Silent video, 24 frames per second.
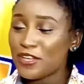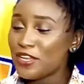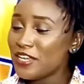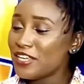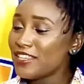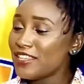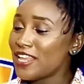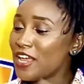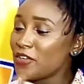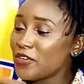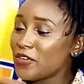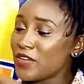
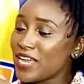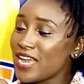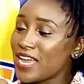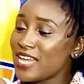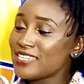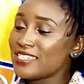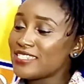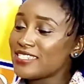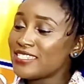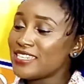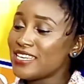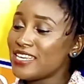Now you can
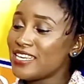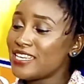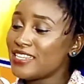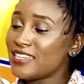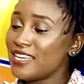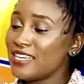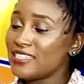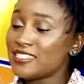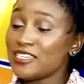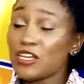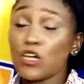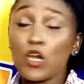see
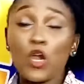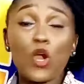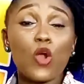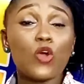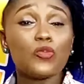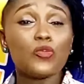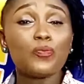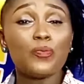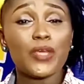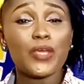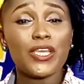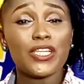there's a
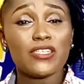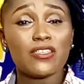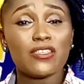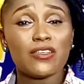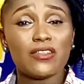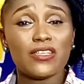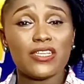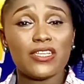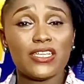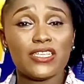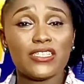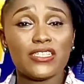gold paint
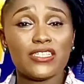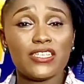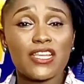on it.